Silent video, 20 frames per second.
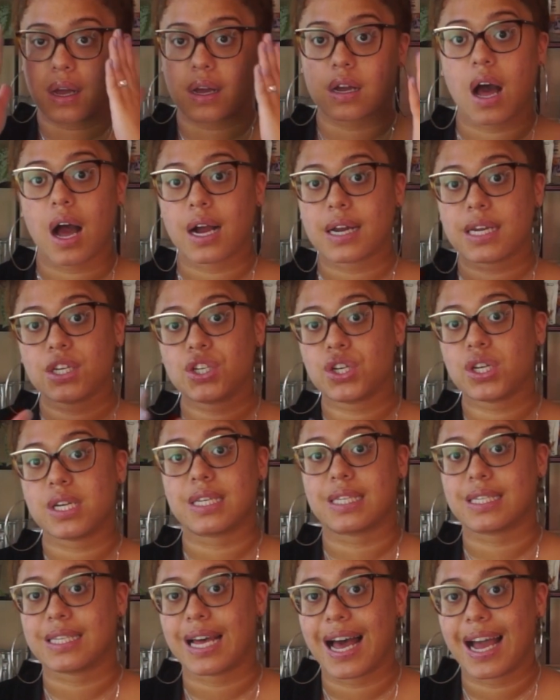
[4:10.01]
Cognition
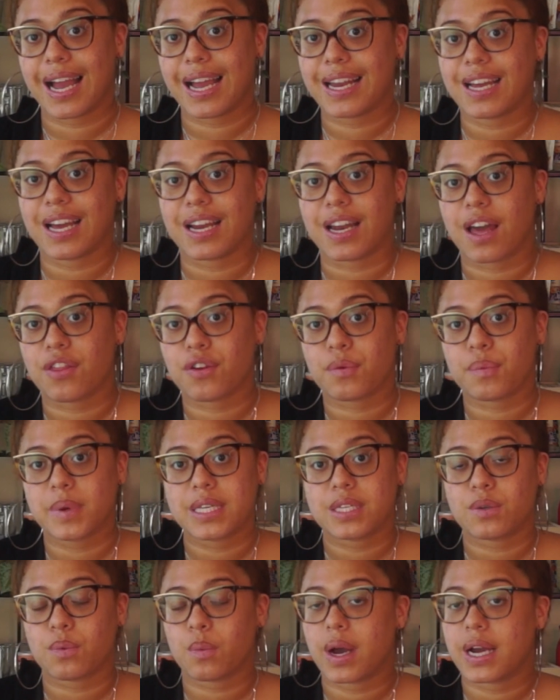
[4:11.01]
aside, another
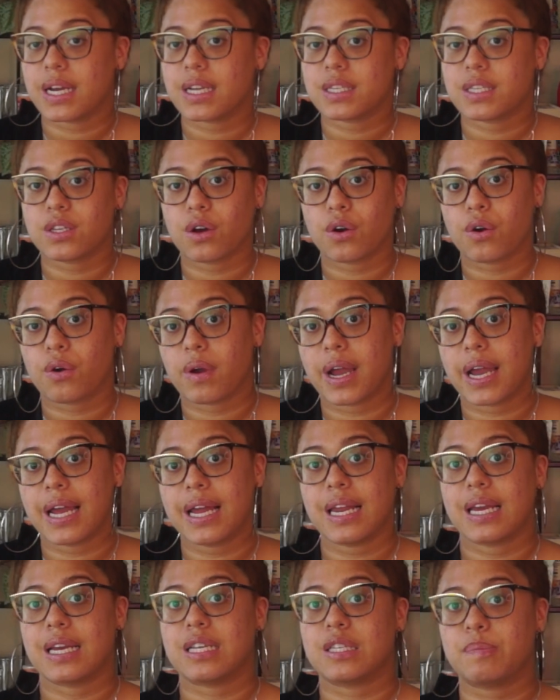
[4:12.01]
reason why it's so
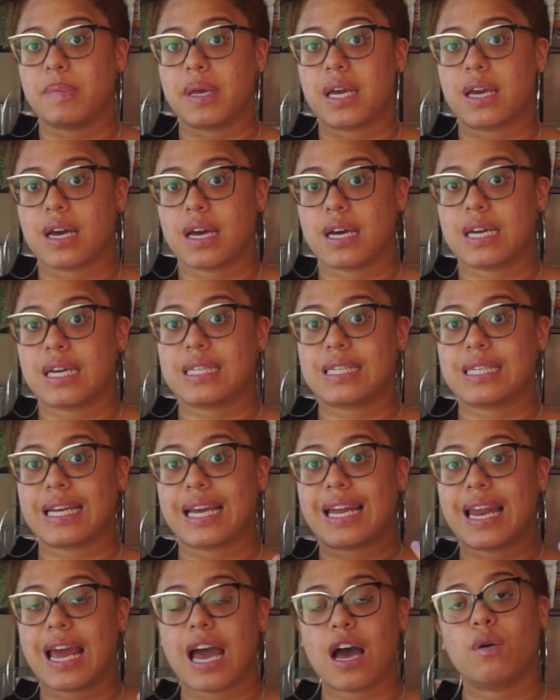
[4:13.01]
great is because
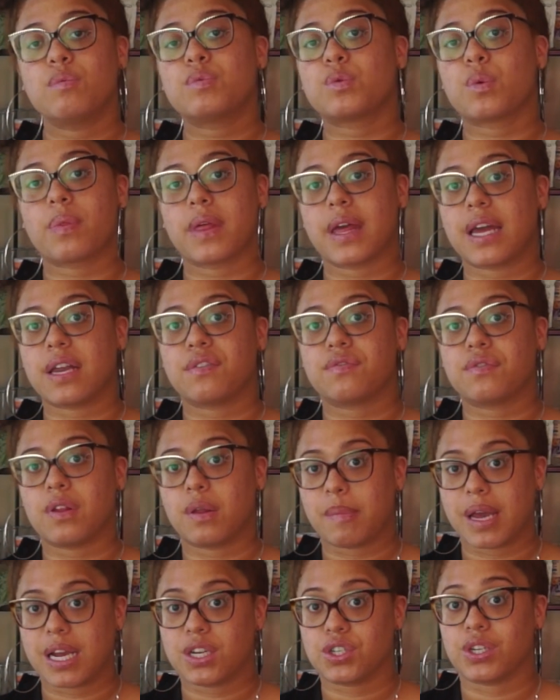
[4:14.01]
it helps with
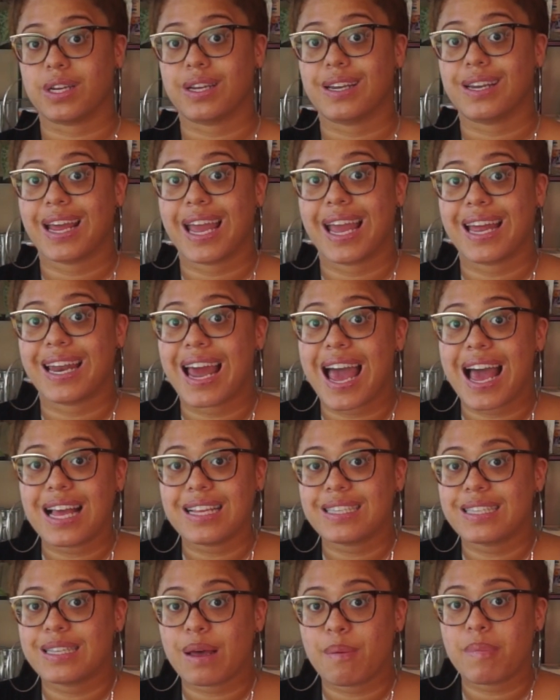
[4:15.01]
inflammation. And
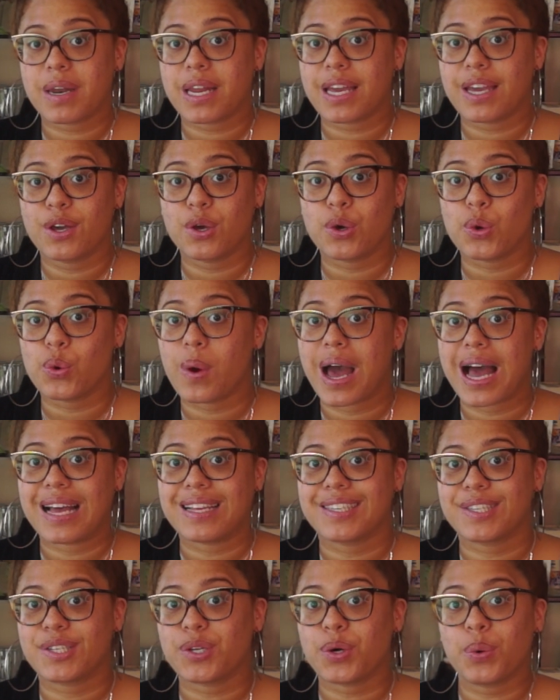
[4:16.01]
as somebody who
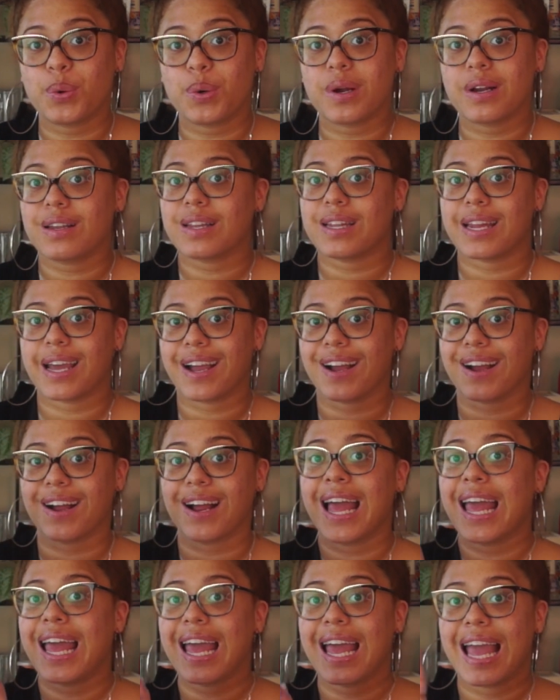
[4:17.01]
has torn
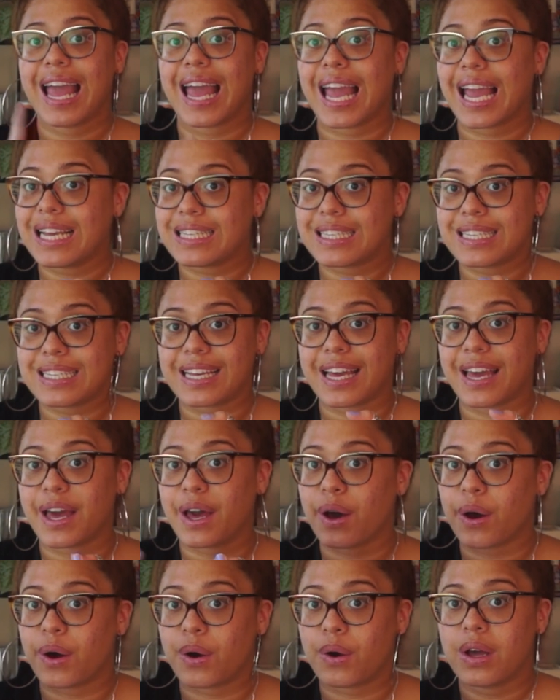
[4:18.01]
their
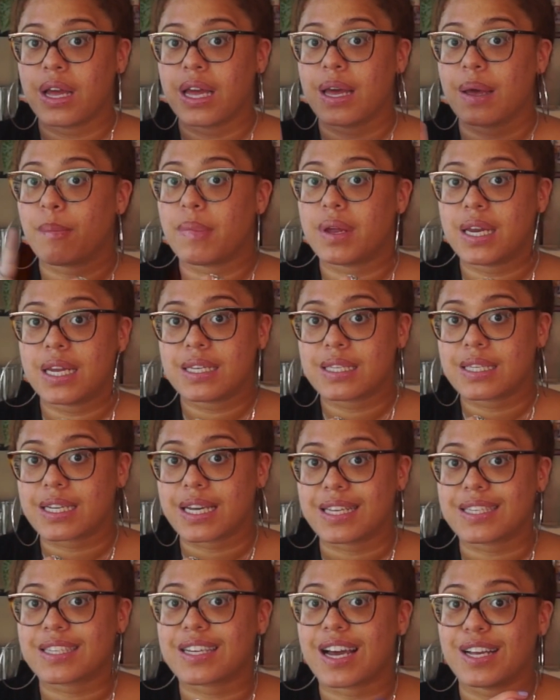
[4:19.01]
ACL,
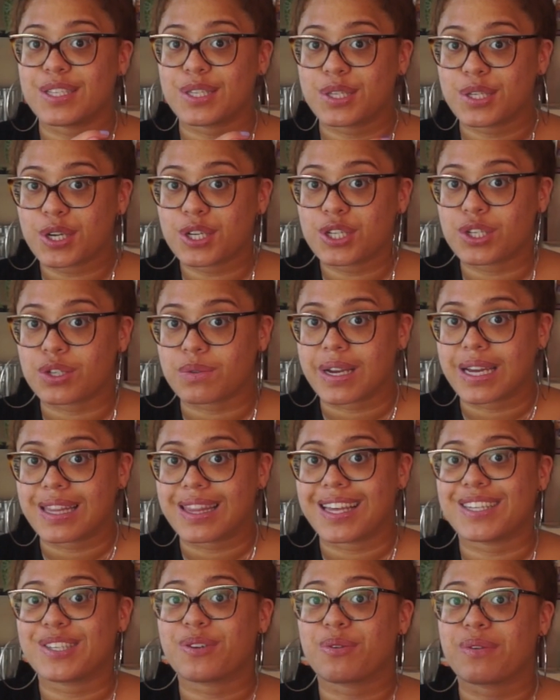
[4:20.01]
meniscus, got surgery,
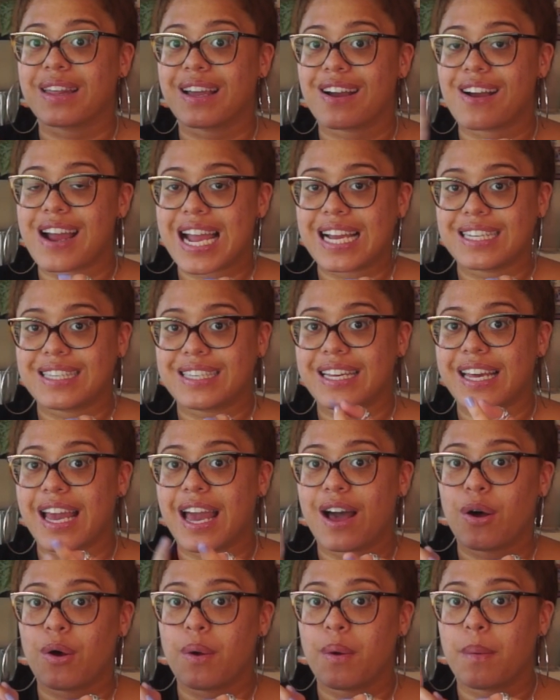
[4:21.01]
then tore their
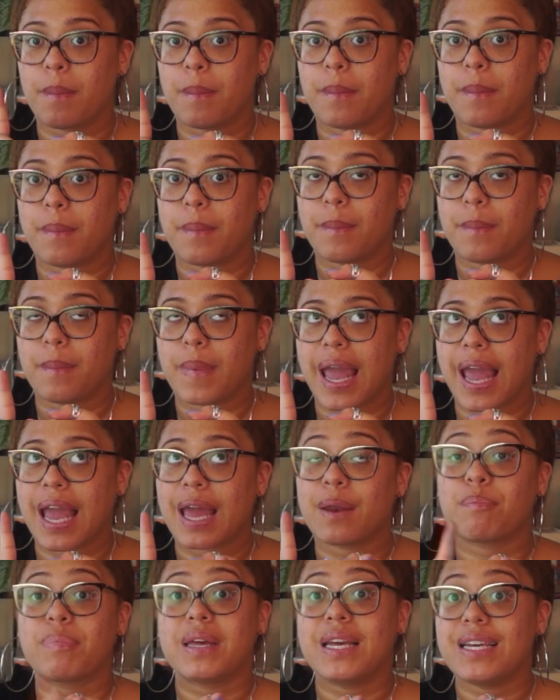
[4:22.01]
ACL
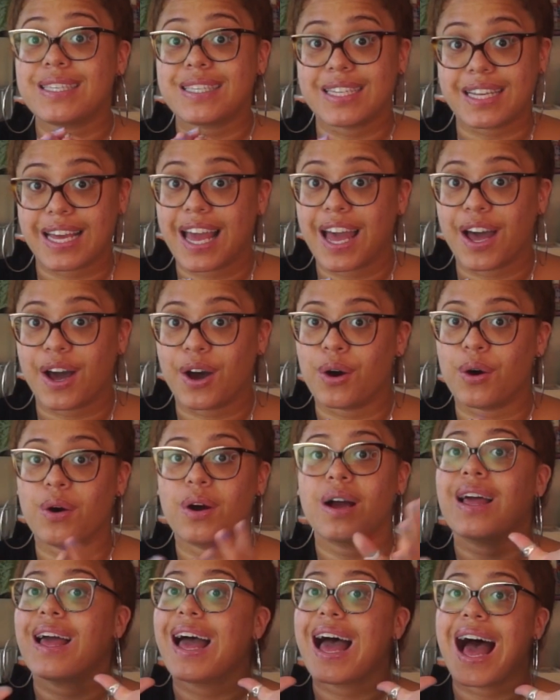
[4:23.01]
and
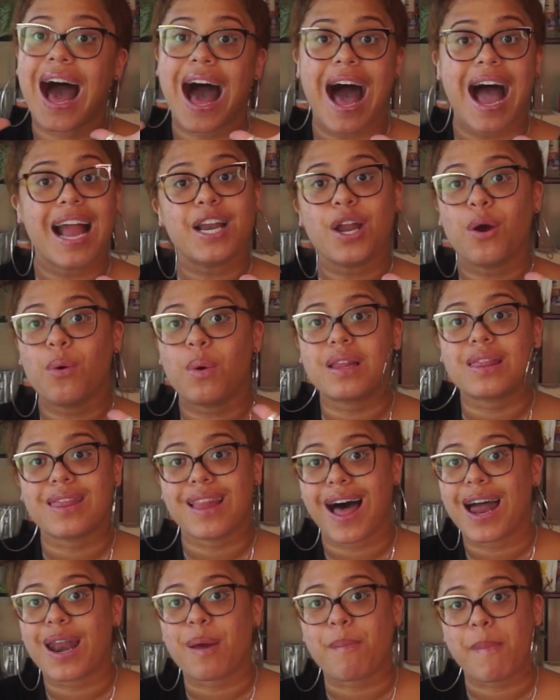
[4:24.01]
PCL, I know a
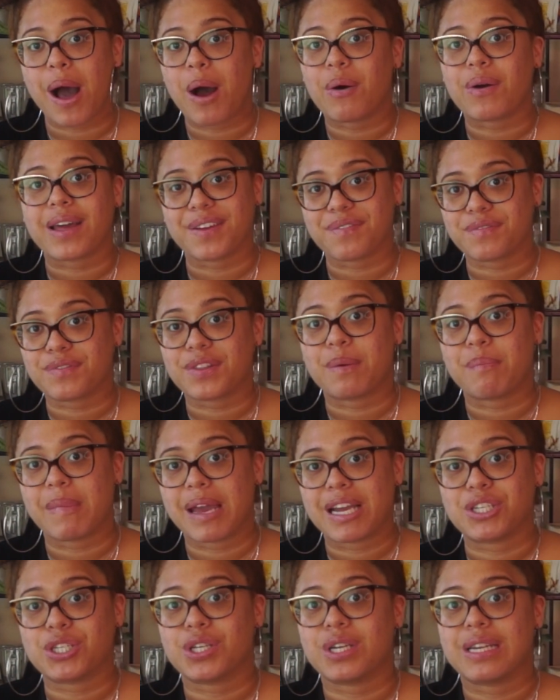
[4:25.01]
lot about
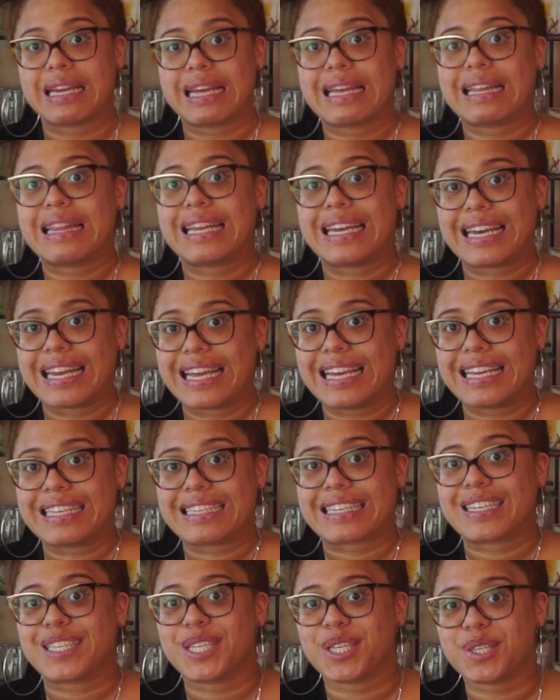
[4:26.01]
inflammation in the
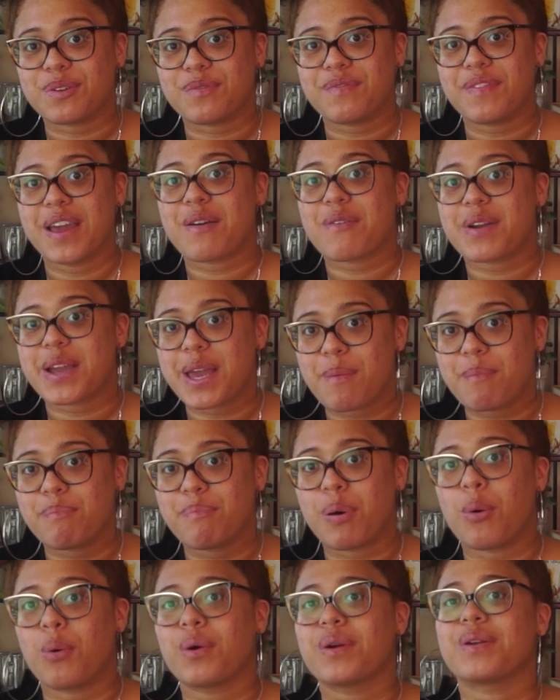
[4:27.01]
knees because it's a very
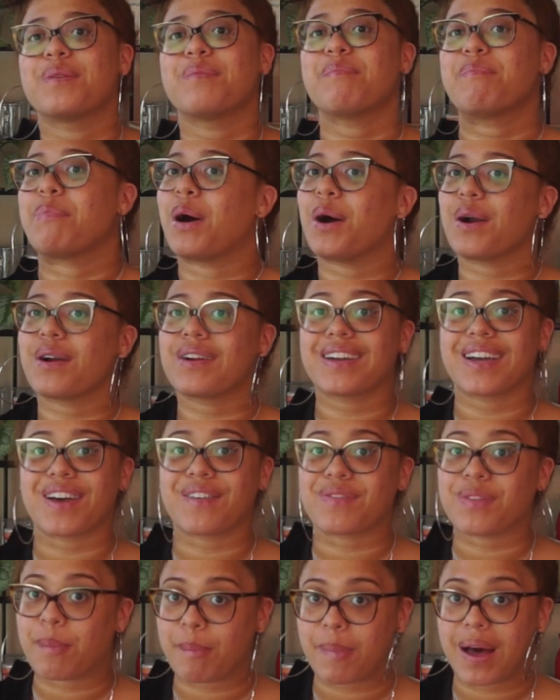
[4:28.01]
important part
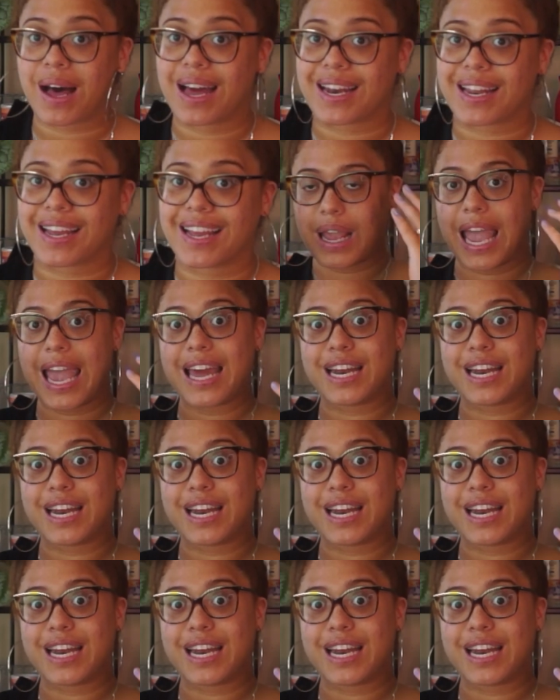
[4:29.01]
of the body.